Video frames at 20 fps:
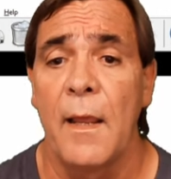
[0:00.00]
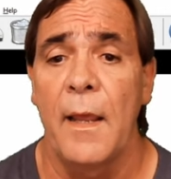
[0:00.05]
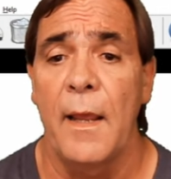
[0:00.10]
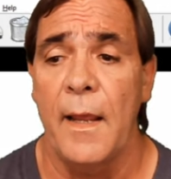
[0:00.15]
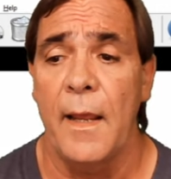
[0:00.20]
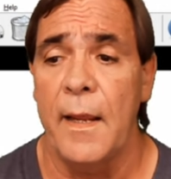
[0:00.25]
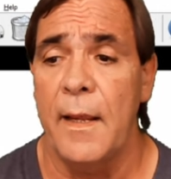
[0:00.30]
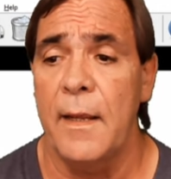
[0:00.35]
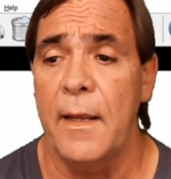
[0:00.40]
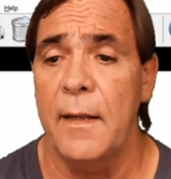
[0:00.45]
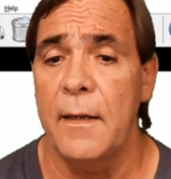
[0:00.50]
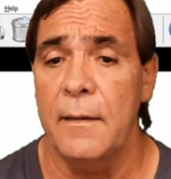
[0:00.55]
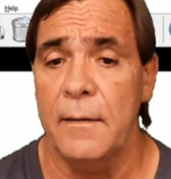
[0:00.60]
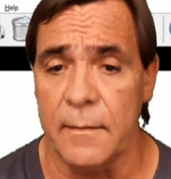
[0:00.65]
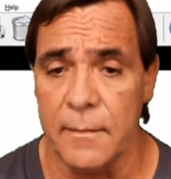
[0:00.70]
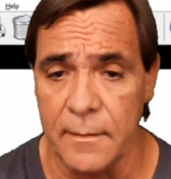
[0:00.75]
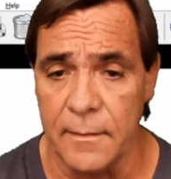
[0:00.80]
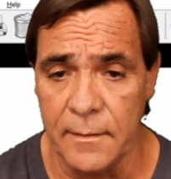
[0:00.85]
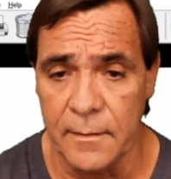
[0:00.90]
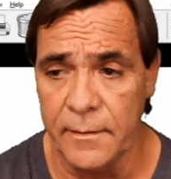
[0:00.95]
And
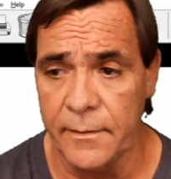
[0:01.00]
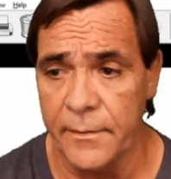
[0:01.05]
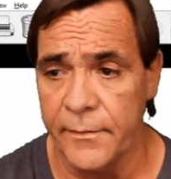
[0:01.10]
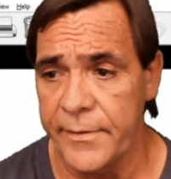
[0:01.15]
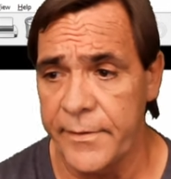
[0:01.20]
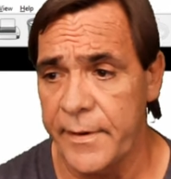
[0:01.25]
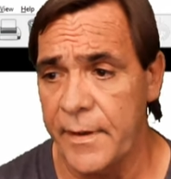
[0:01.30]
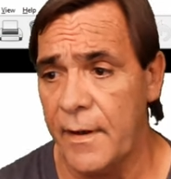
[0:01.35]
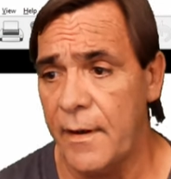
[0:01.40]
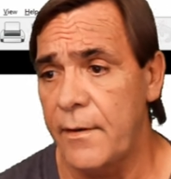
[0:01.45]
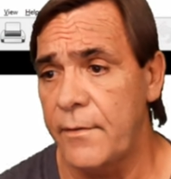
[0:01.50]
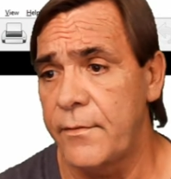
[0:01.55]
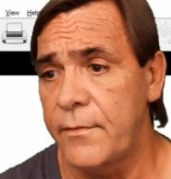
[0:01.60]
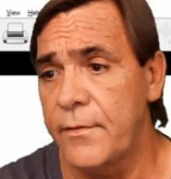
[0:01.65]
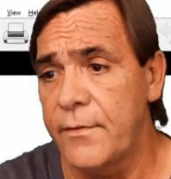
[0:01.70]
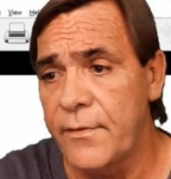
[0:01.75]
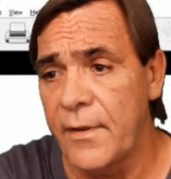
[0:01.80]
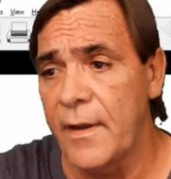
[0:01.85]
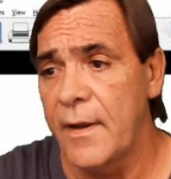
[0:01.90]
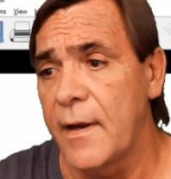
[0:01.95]
the
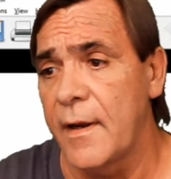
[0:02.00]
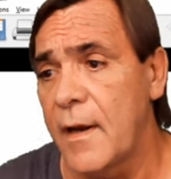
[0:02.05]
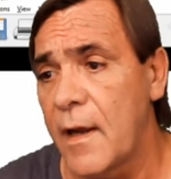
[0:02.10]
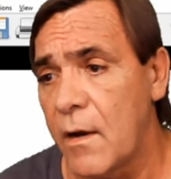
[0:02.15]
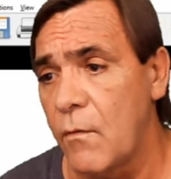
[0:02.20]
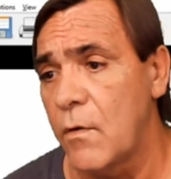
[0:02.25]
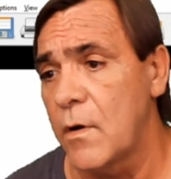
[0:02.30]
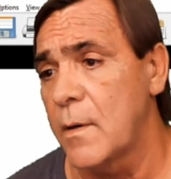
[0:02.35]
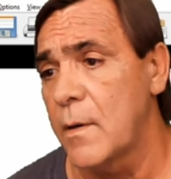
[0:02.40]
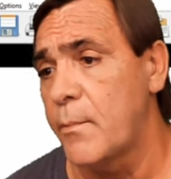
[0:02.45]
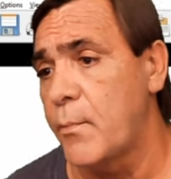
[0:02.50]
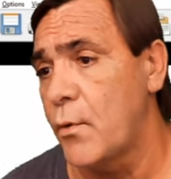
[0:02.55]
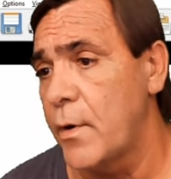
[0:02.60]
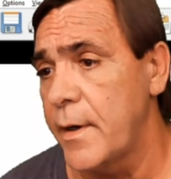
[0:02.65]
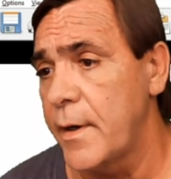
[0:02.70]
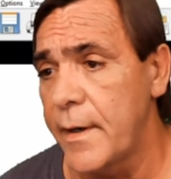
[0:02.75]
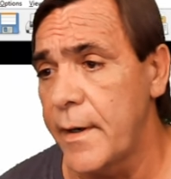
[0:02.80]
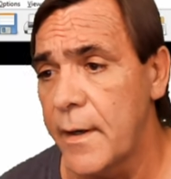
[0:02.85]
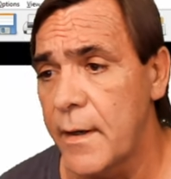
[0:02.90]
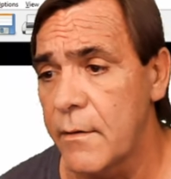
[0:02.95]
other thing I want to
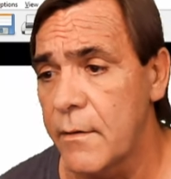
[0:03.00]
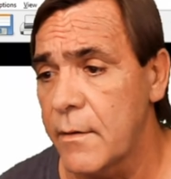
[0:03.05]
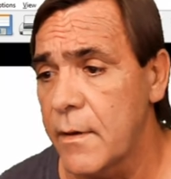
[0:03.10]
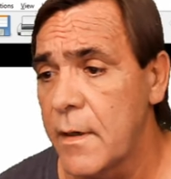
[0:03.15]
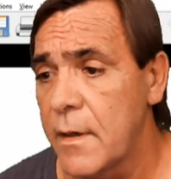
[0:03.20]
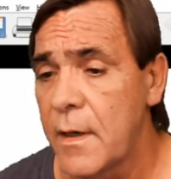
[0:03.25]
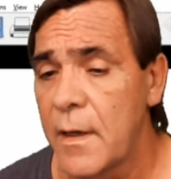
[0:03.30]
point out,